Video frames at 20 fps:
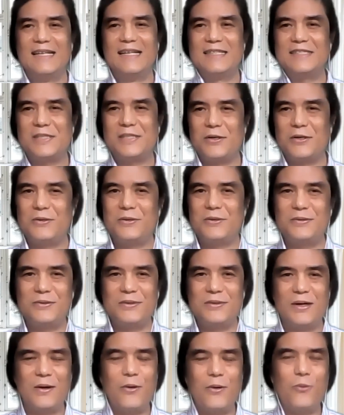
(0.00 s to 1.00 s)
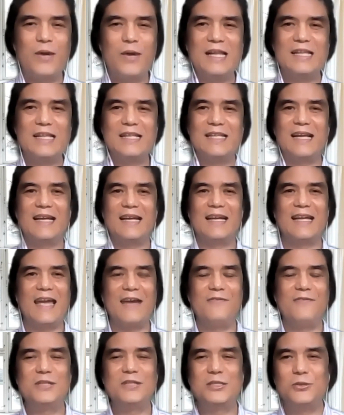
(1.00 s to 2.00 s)
So we'll
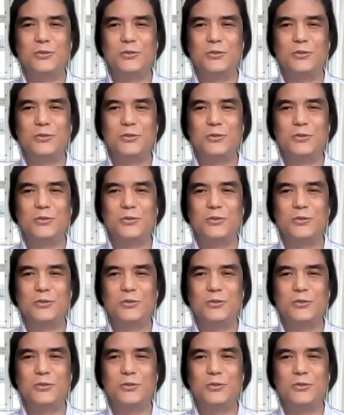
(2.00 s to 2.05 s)
have